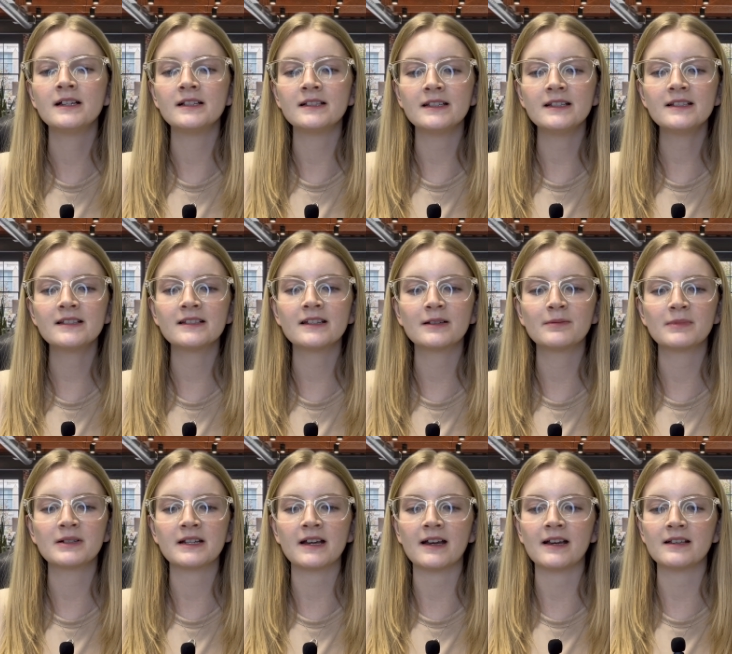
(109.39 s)

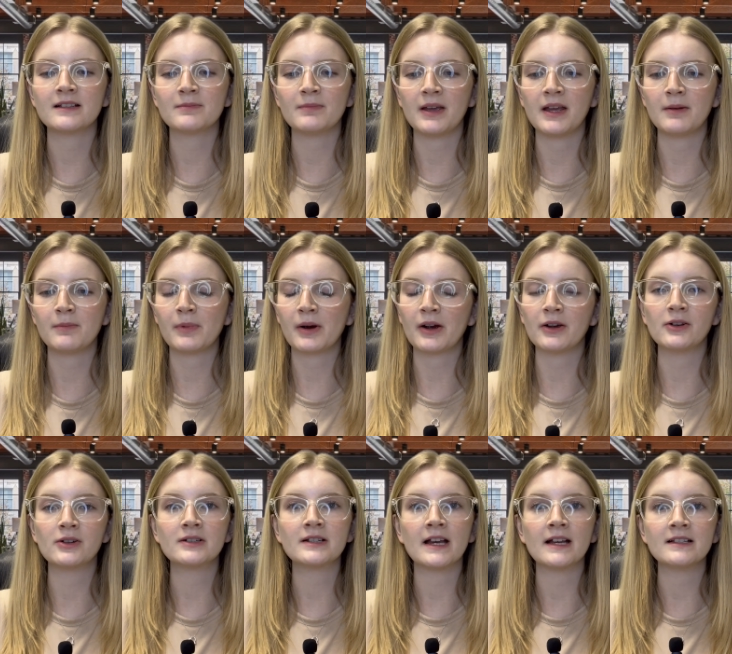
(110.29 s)
destigmatize men
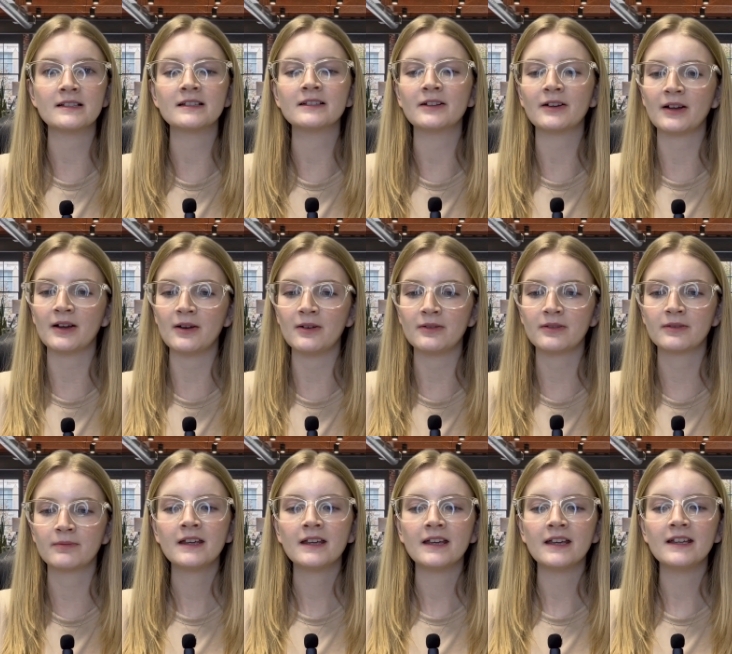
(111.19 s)
prioritizing their health.
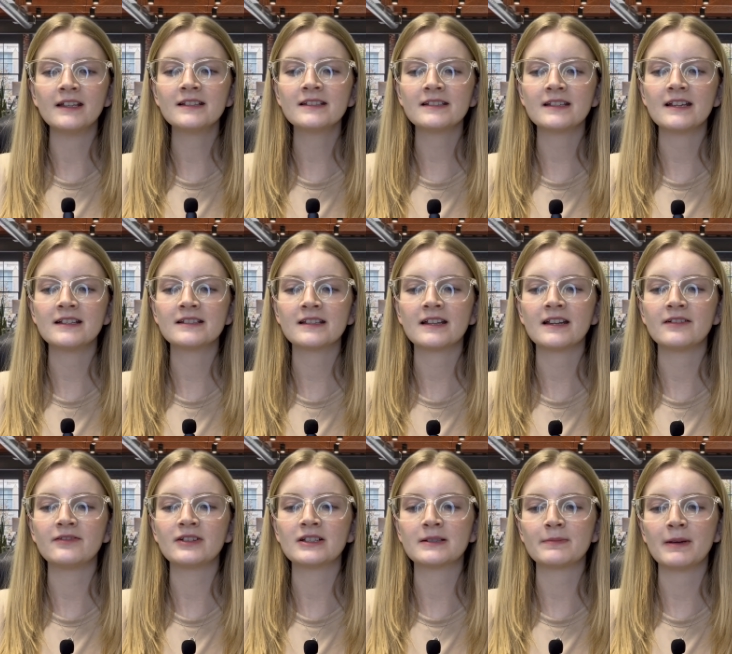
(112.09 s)
In states that have
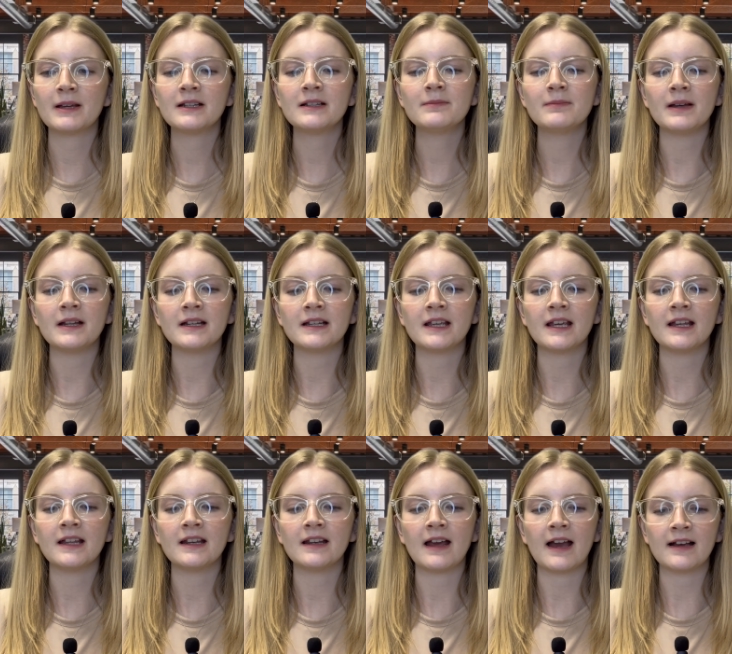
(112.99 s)
expanded
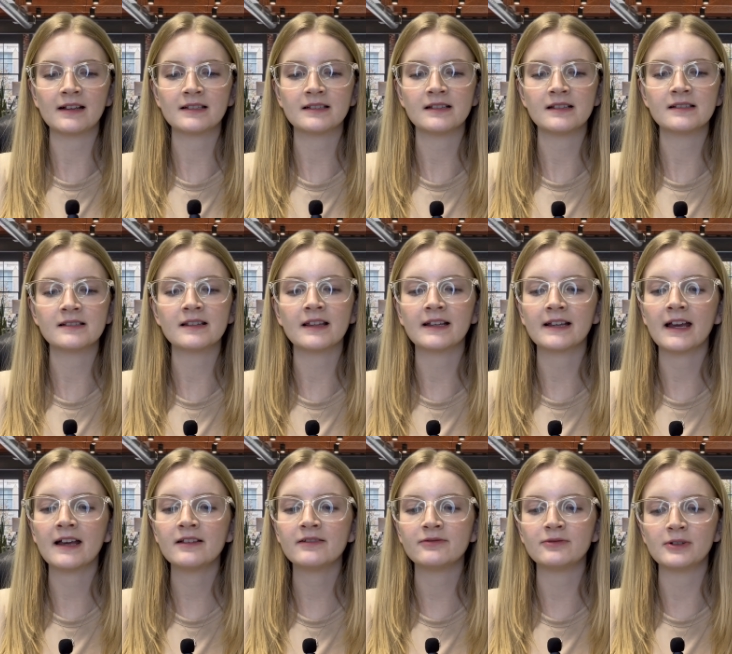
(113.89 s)
Medicaid access, like
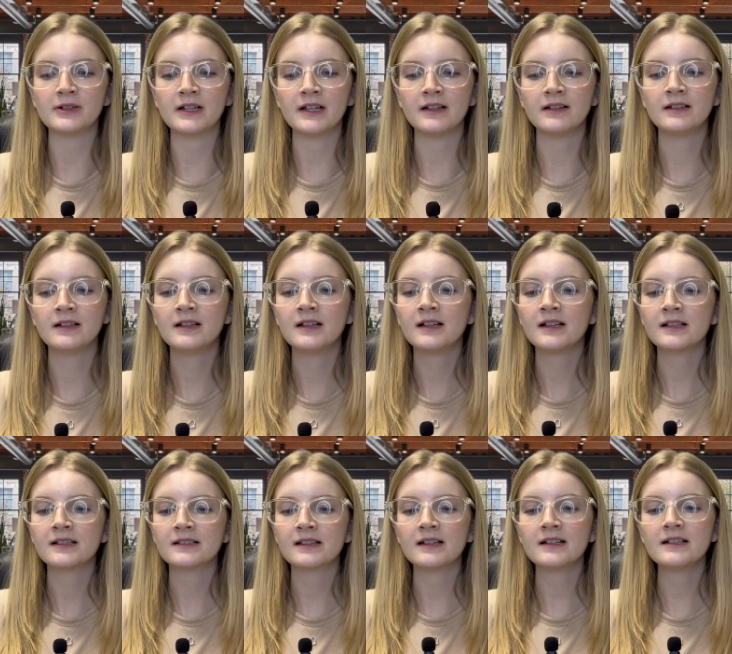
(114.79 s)
California,
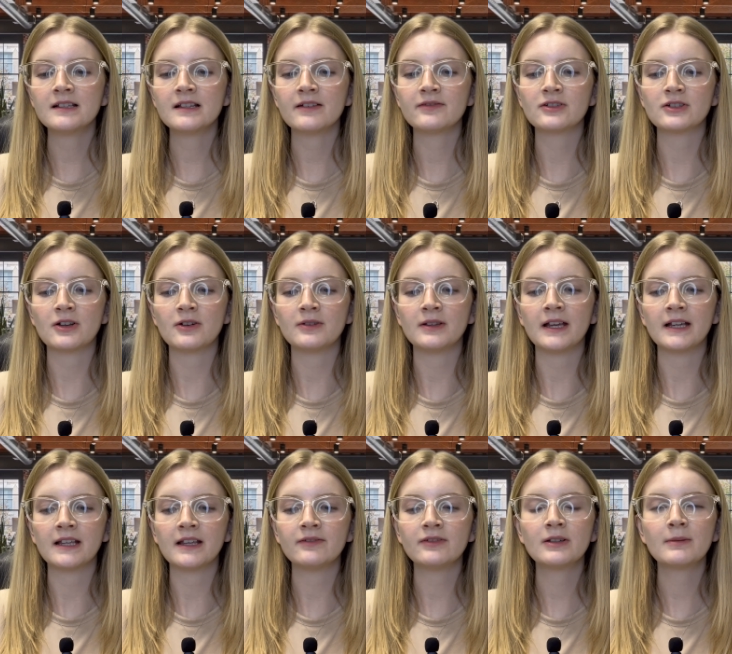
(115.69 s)
studies have shown that
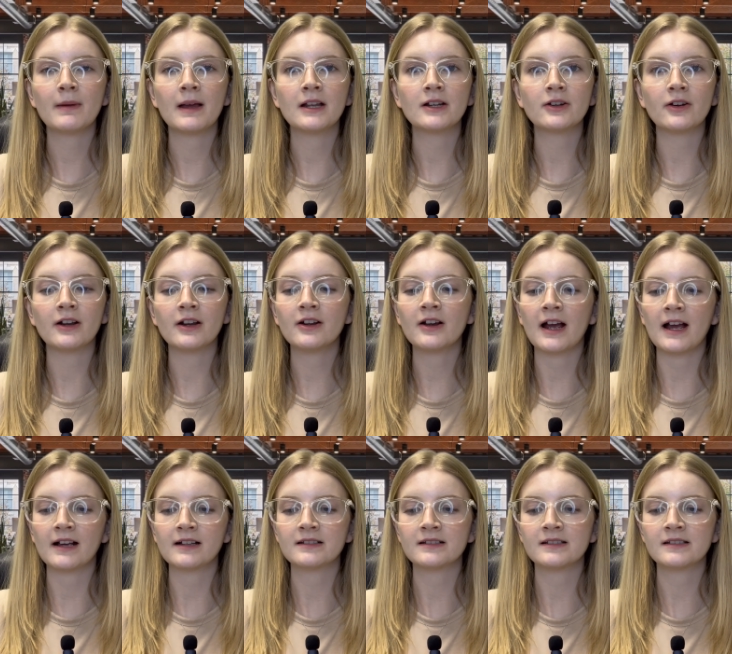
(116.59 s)
giving men greater
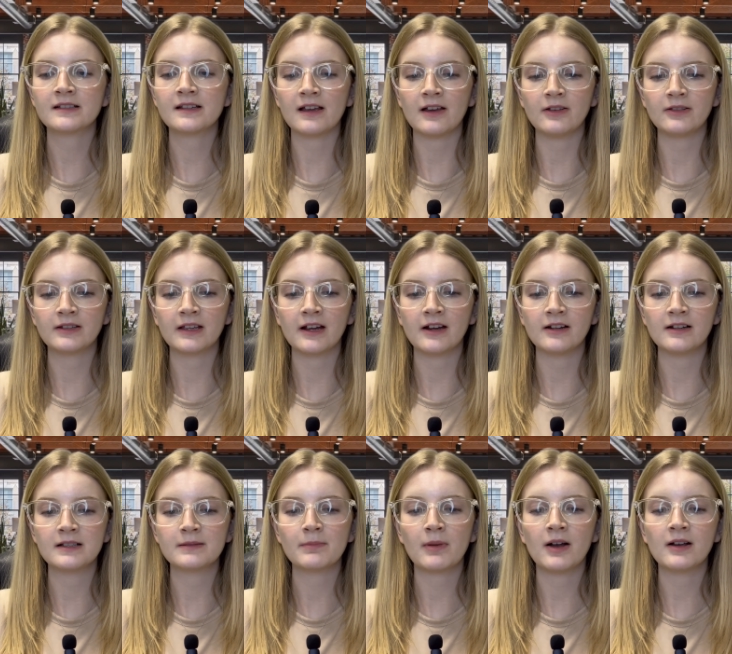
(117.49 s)
access to healthcare
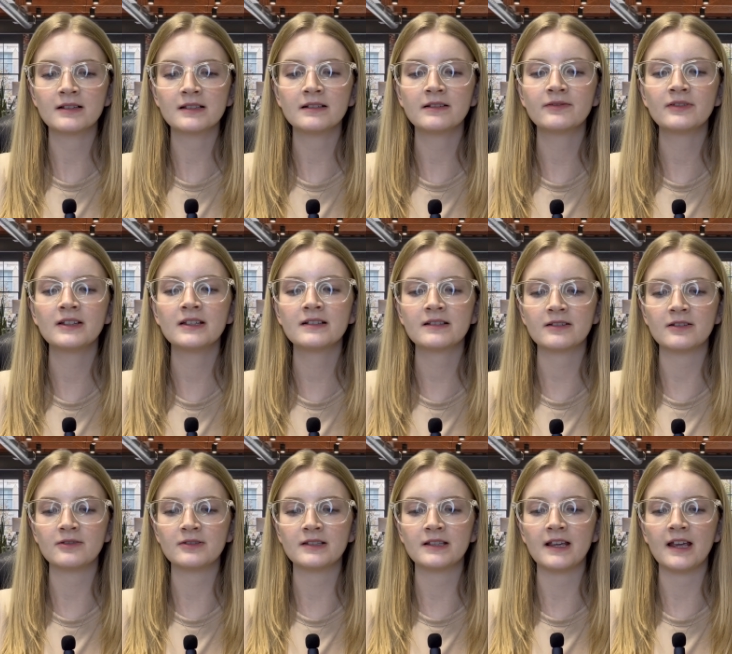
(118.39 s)
is positively
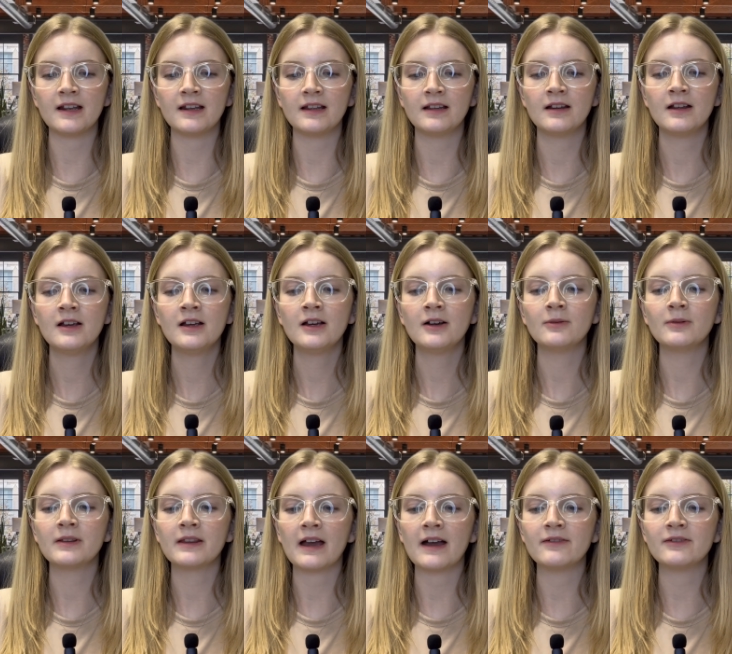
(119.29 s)
associated
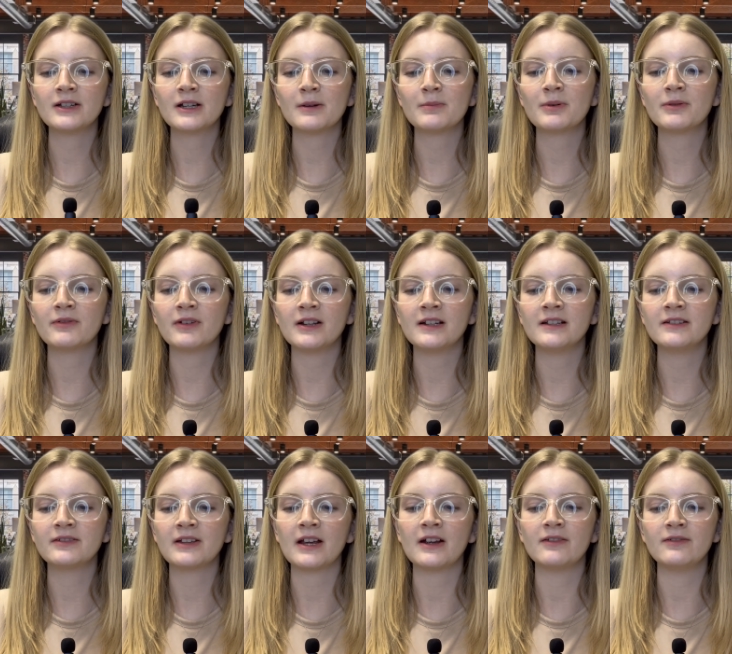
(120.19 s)
with having a preventative care